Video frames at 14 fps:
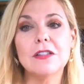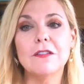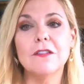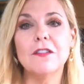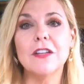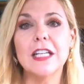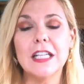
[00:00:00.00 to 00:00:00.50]
the
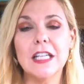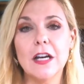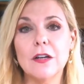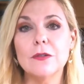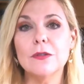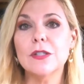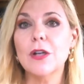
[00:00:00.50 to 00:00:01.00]

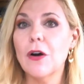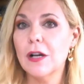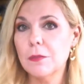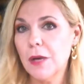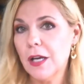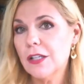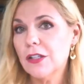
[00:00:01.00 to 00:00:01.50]
videos
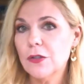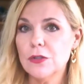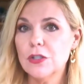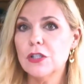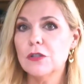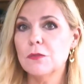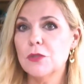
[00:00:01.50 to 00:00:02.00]
on my
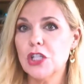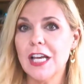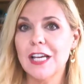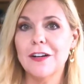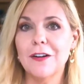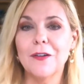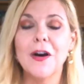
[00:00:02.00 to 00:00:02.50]
YouTube
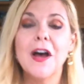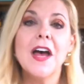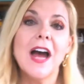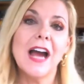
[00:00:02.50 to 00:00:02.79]
channel.